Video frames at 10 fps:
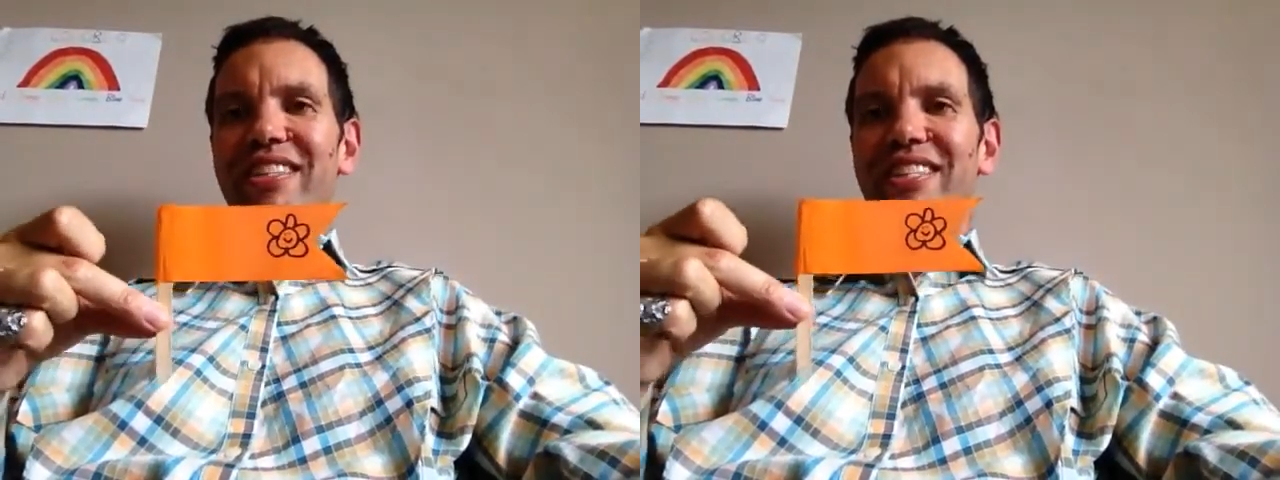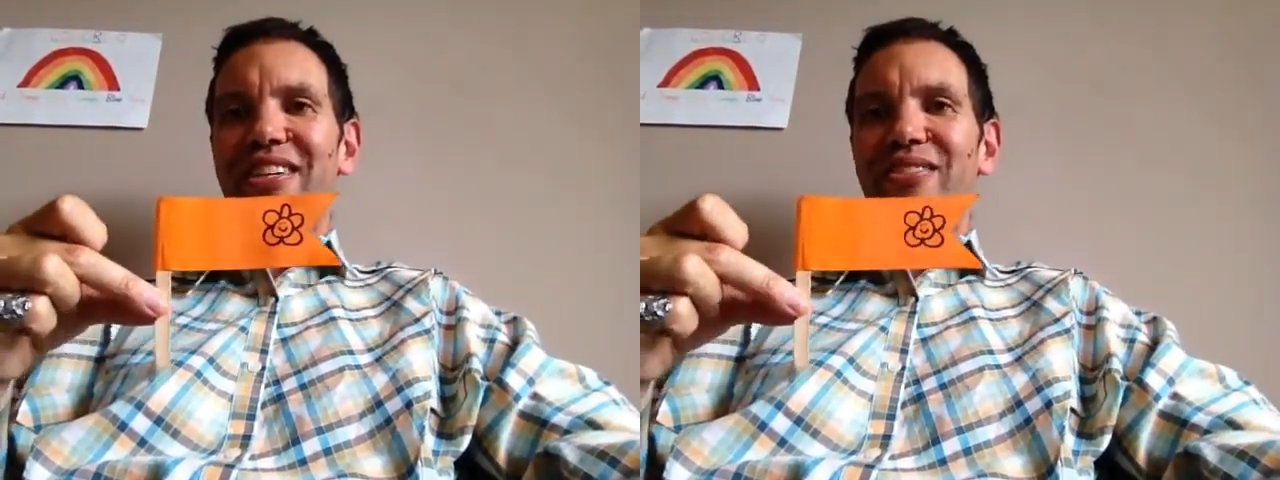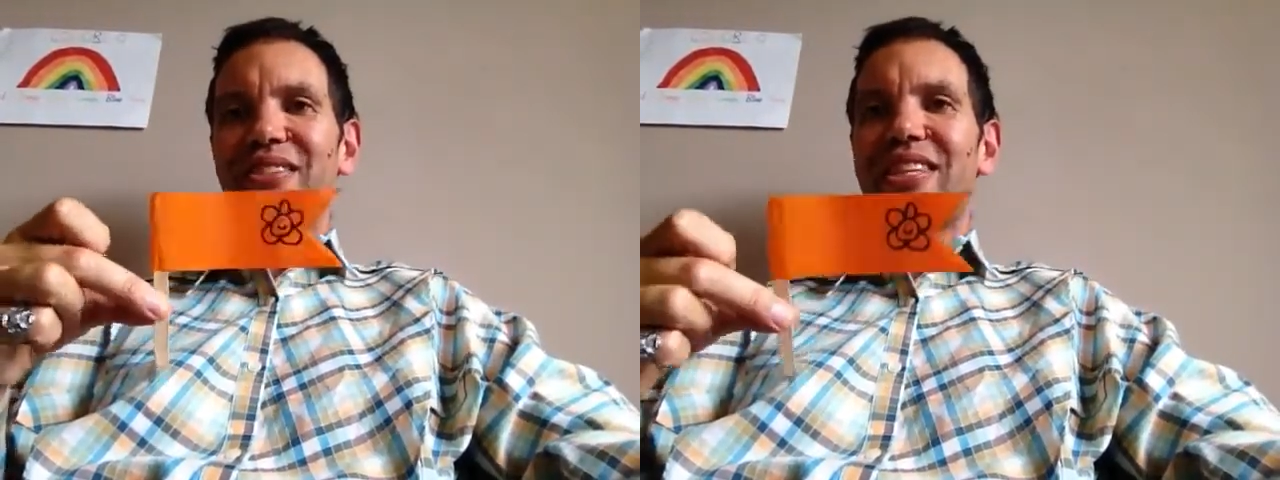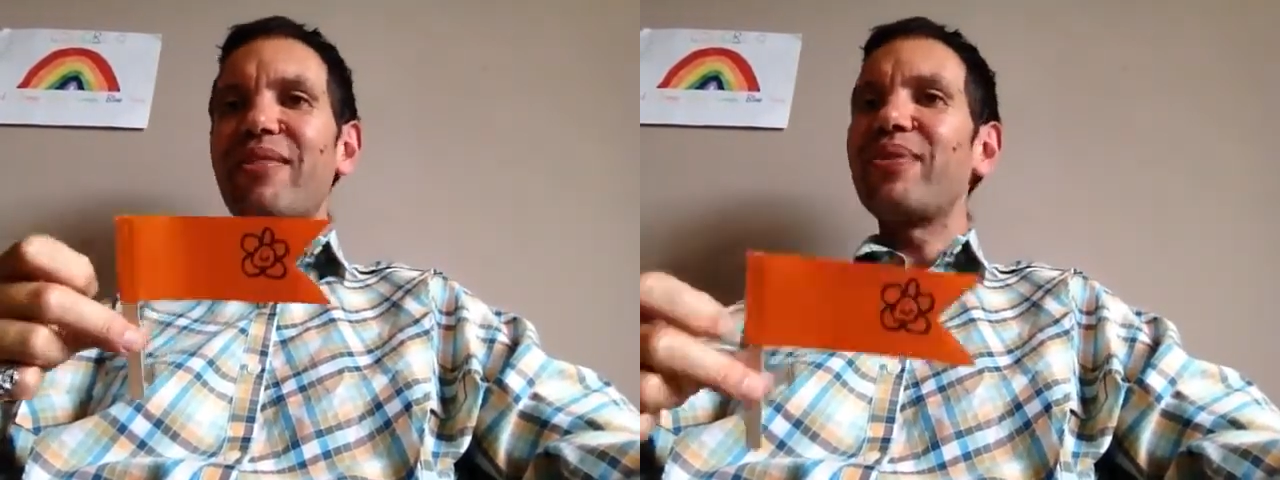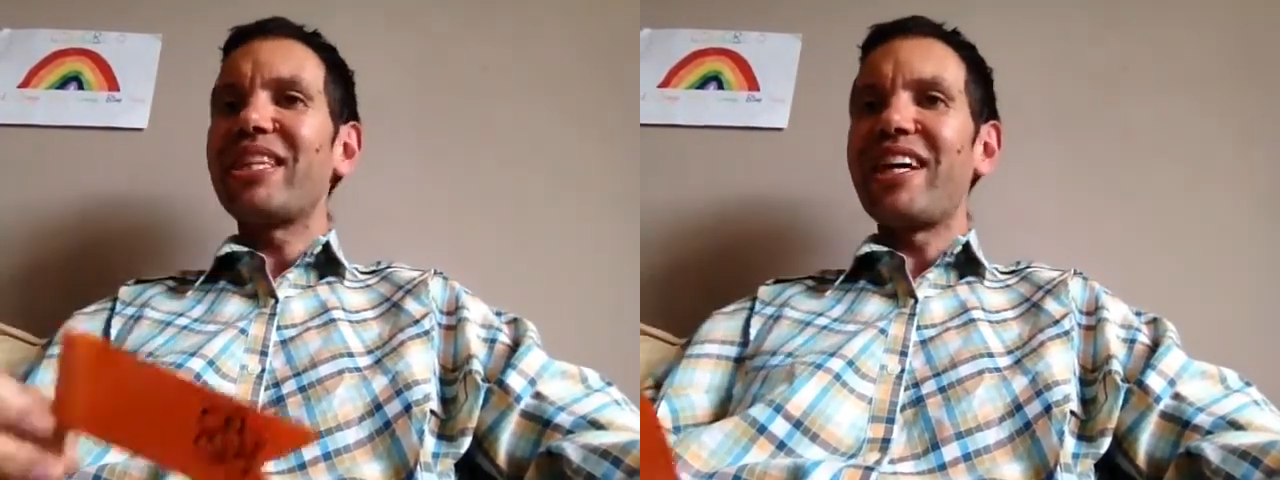So the
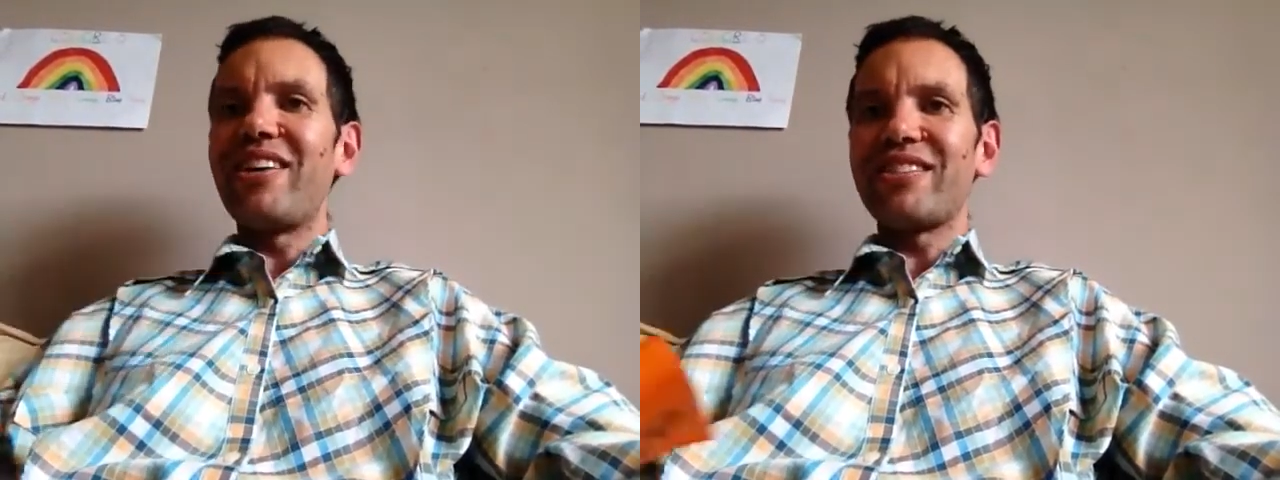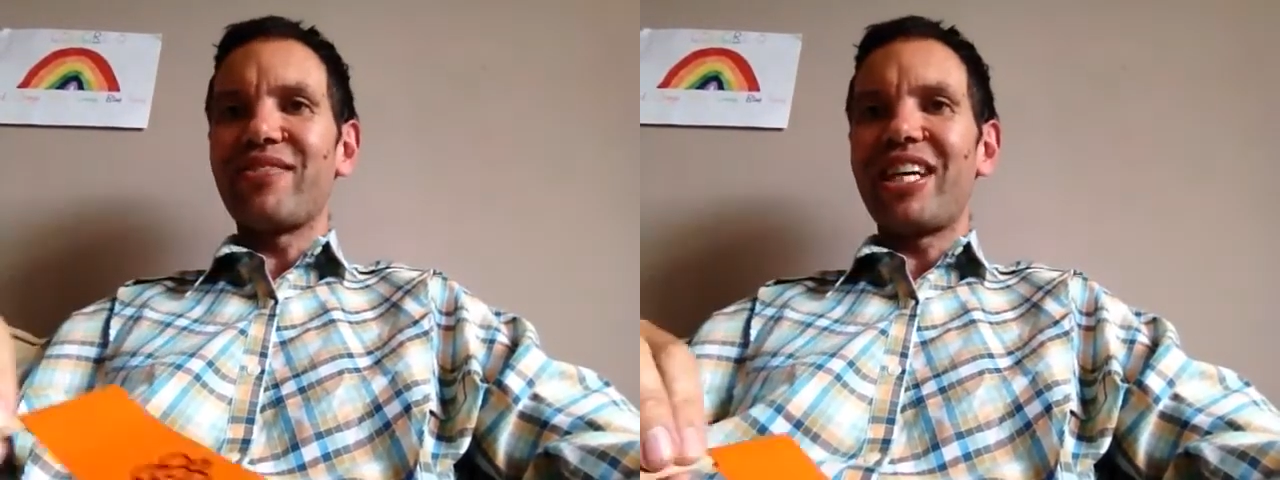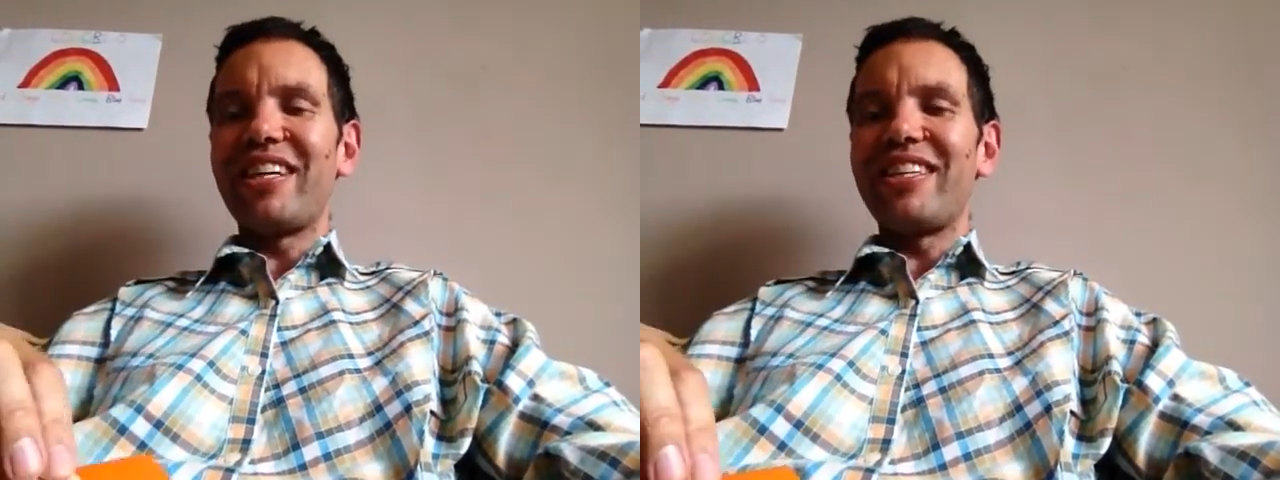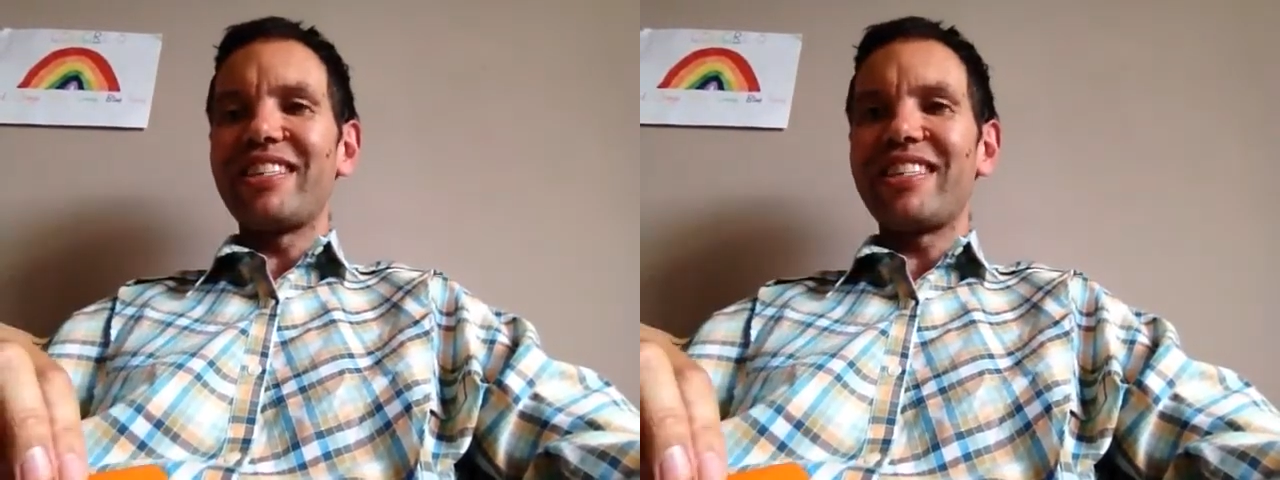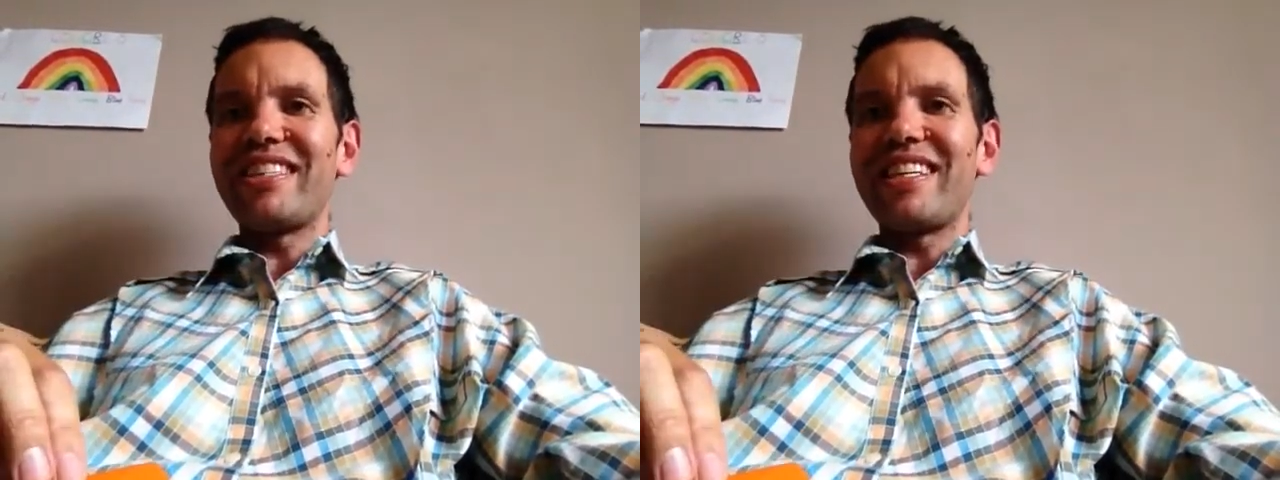thing with the Art of
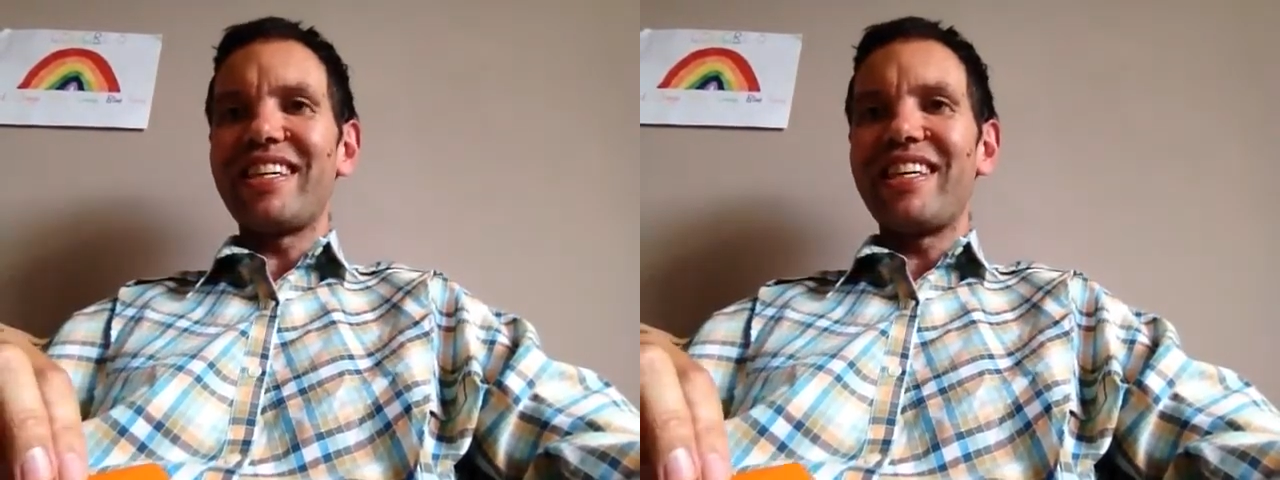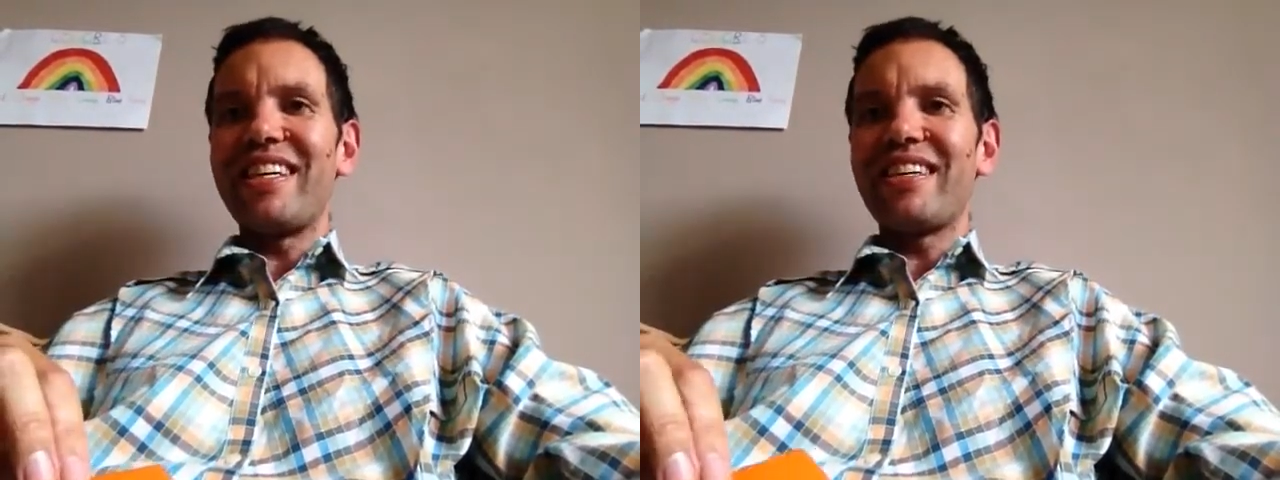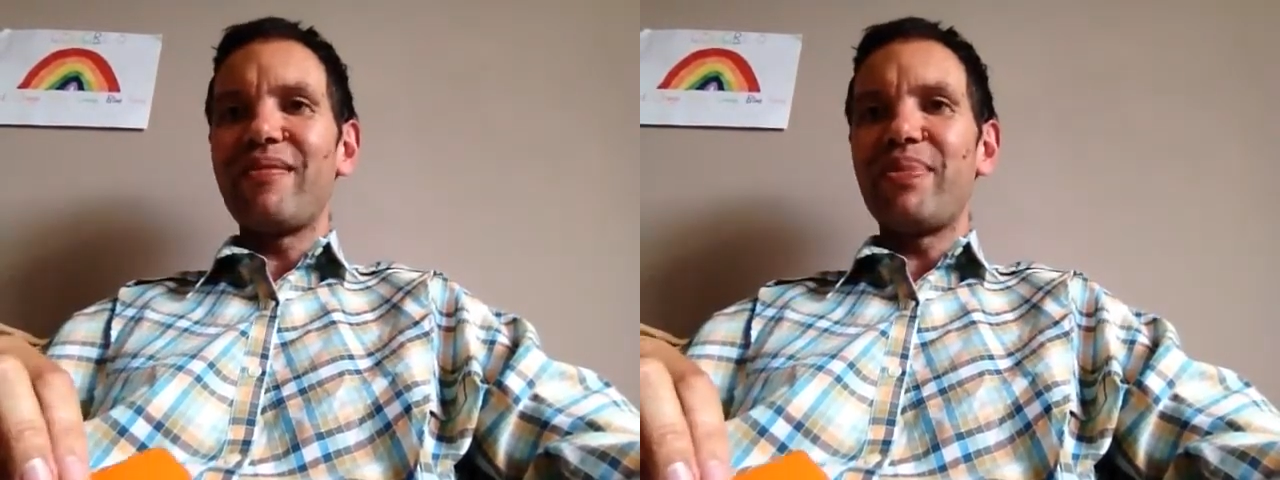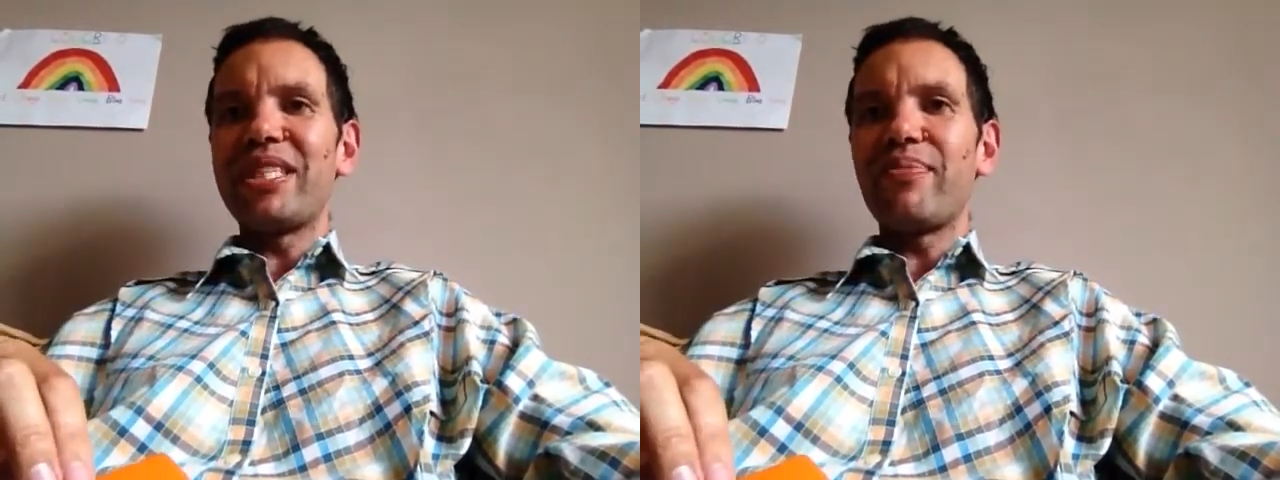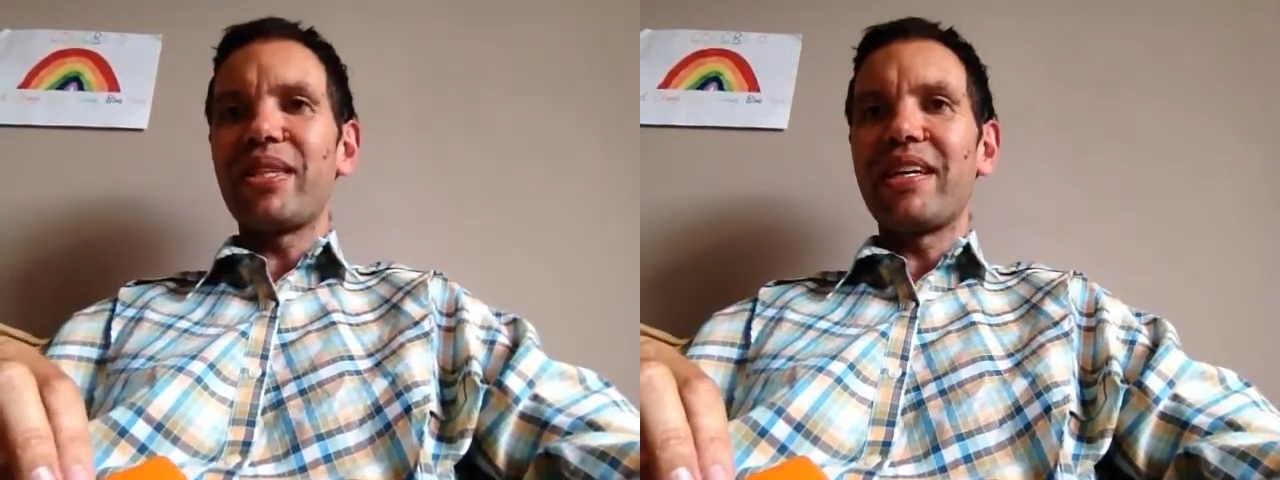Kindness is that it can be
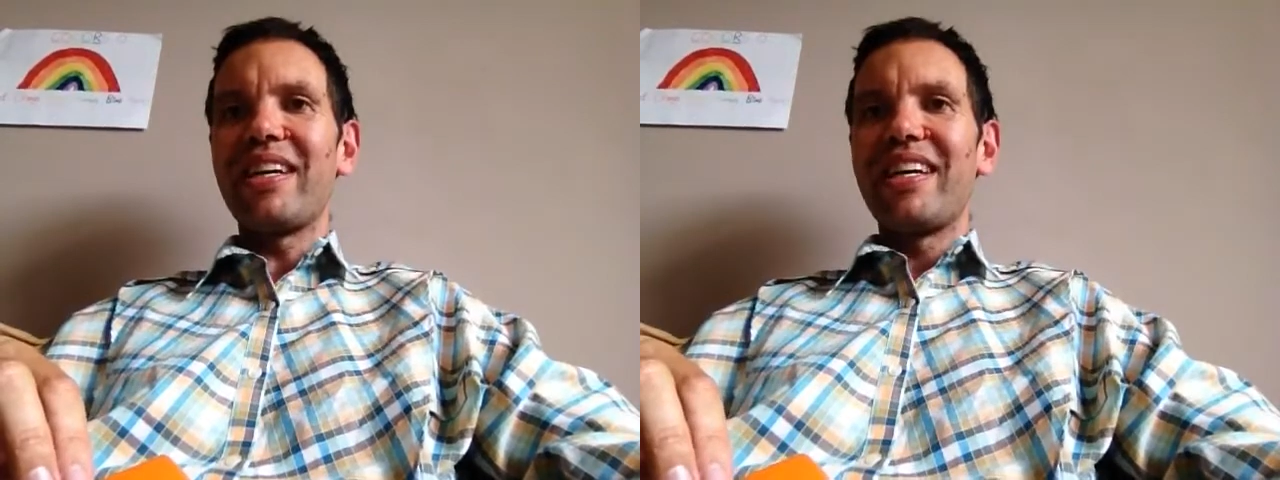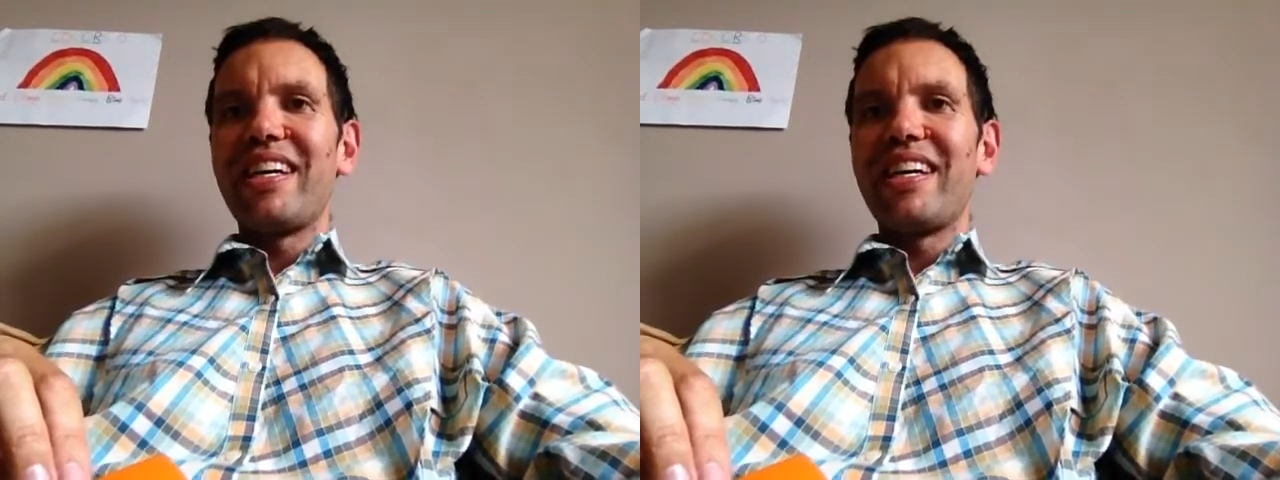something